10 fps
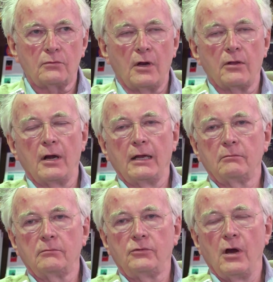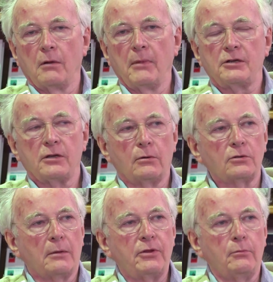rather like dark matter or
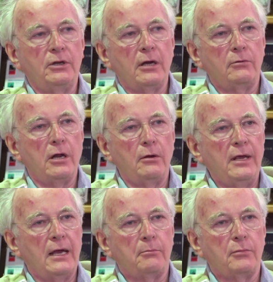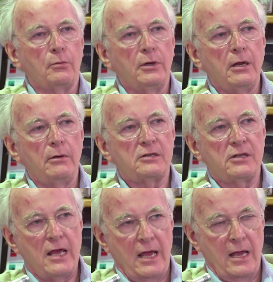something we don't know yet, but we know is
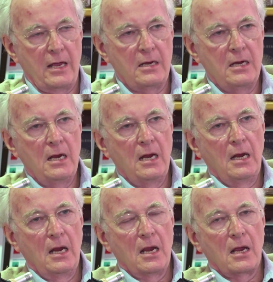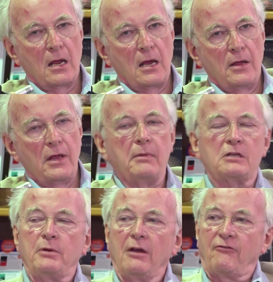there. There
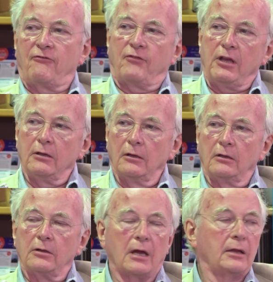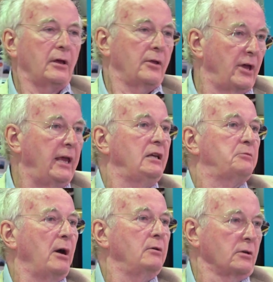must be a field, and the
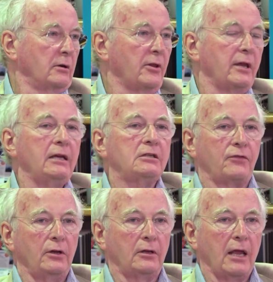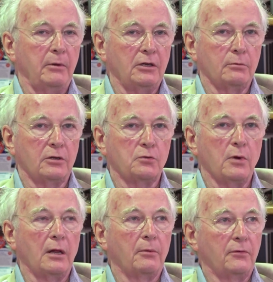Higgs boson, the Higgs field came into it as
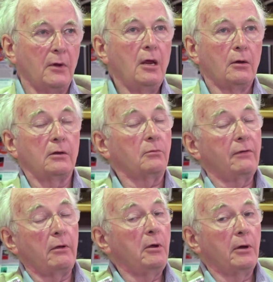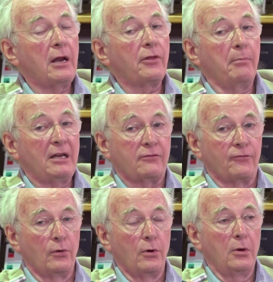well, giving me another
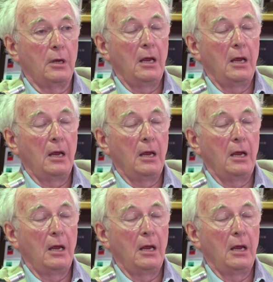metaphor.